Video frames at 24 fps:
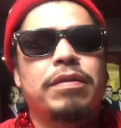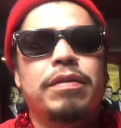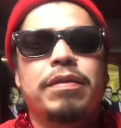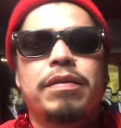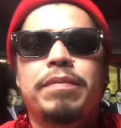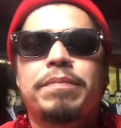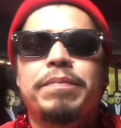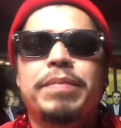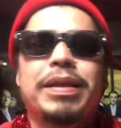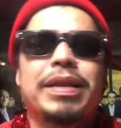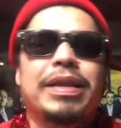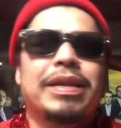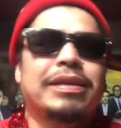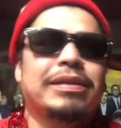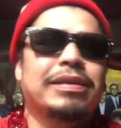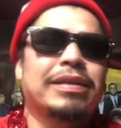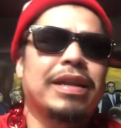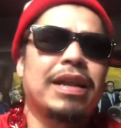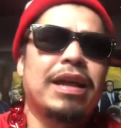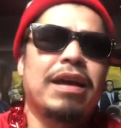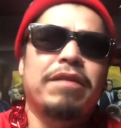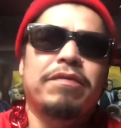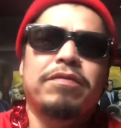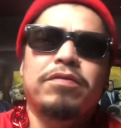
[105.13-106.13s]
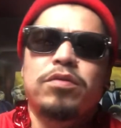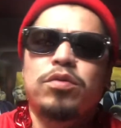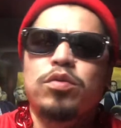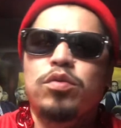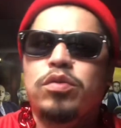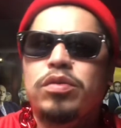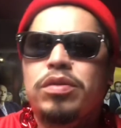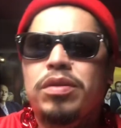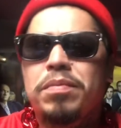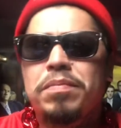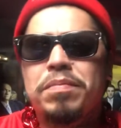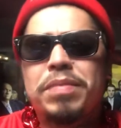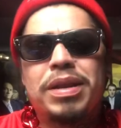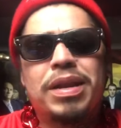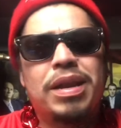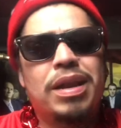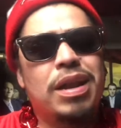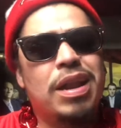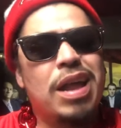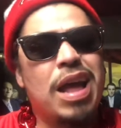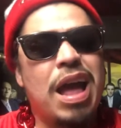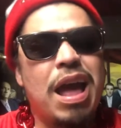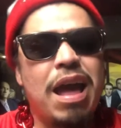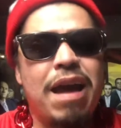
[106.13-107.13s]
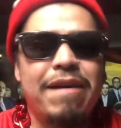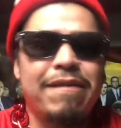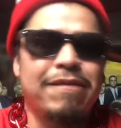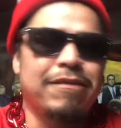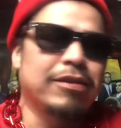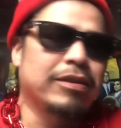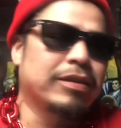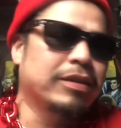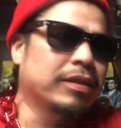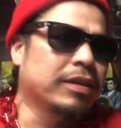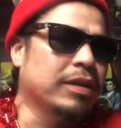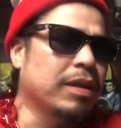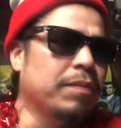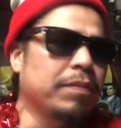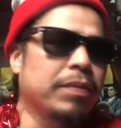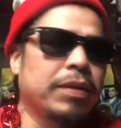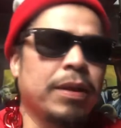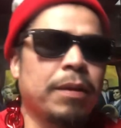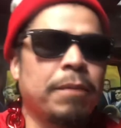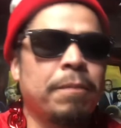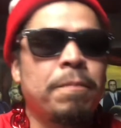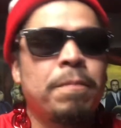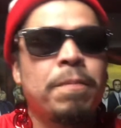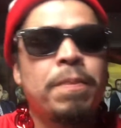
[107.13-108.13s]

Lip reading: minutes left or a minute and a half or something.